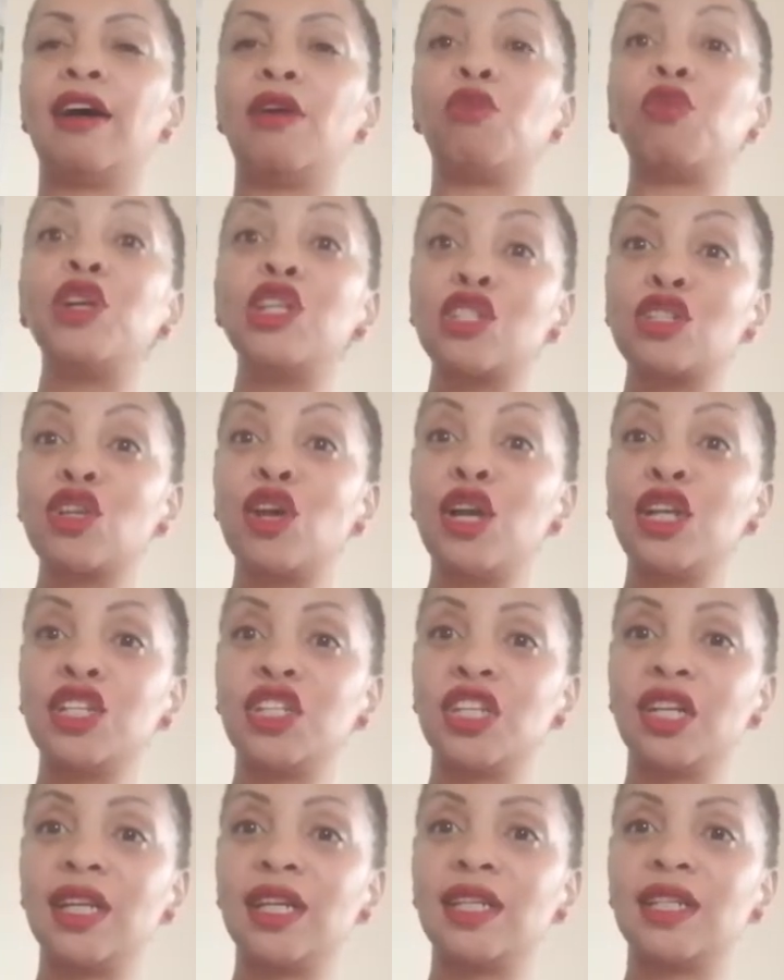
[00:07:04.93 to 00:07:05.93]

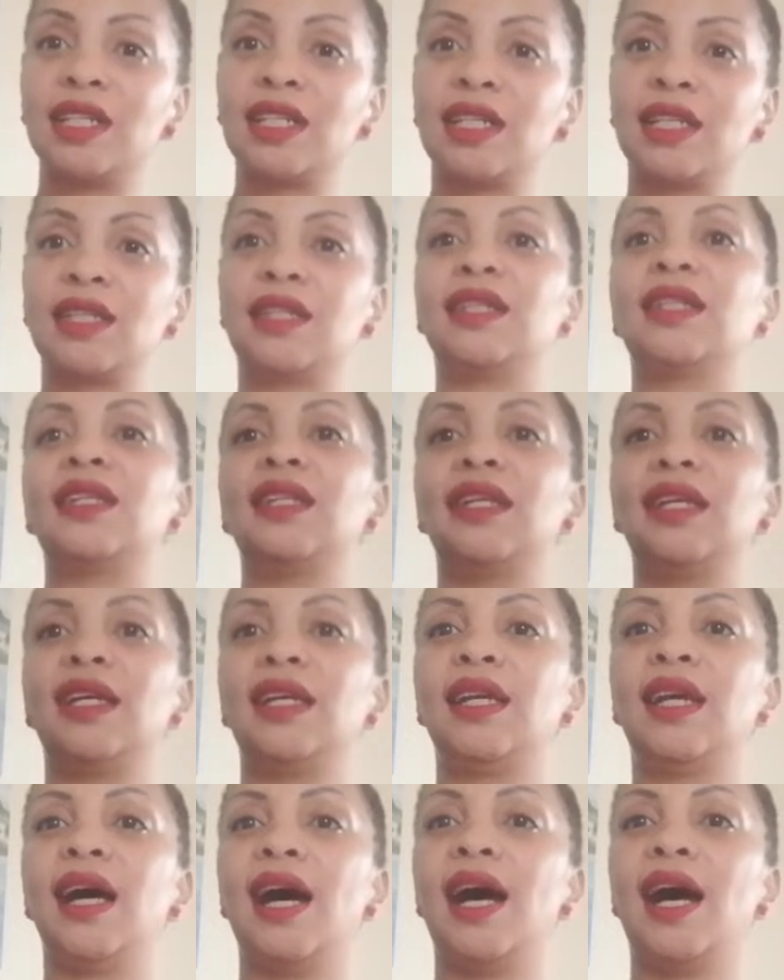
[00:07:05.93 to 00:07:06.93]
research it
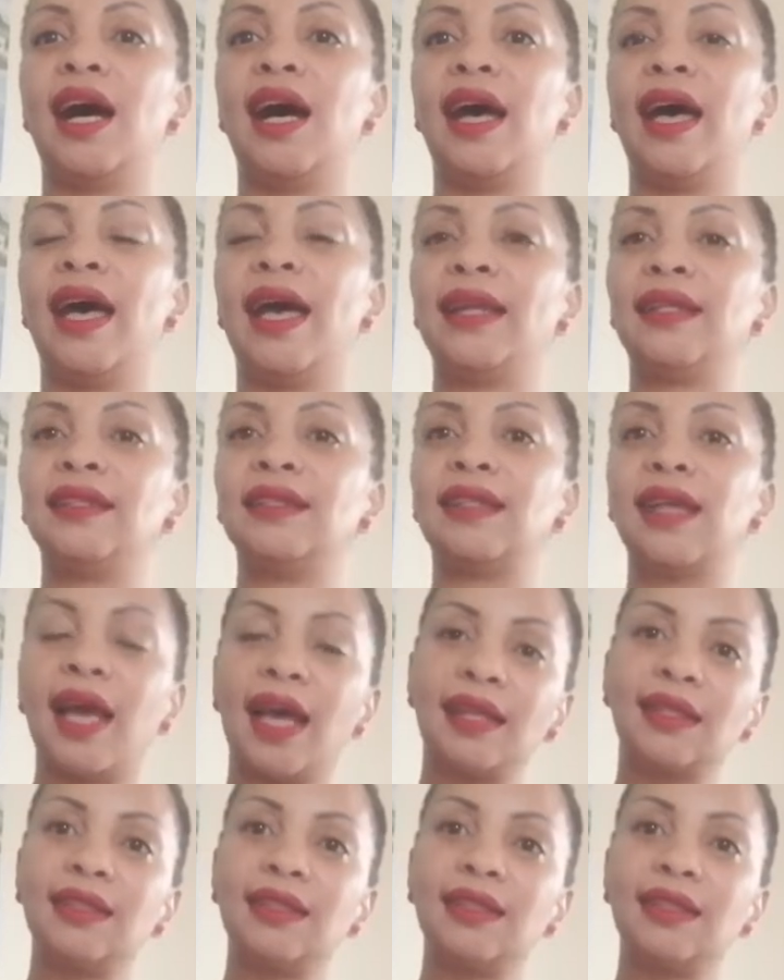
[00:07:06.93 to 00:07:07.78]
and